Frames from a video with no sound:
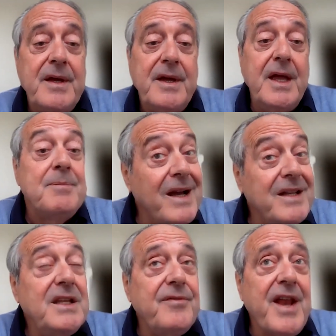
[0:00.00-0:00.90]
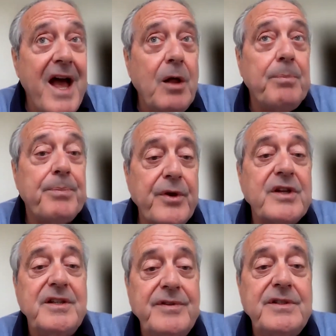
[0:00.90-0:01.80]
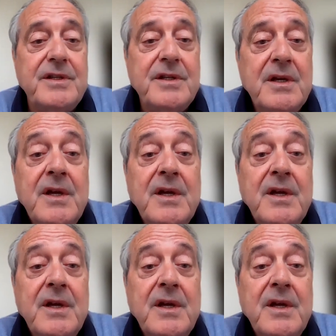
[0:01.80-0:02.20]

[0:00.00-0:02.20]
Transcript: It might even help productivity.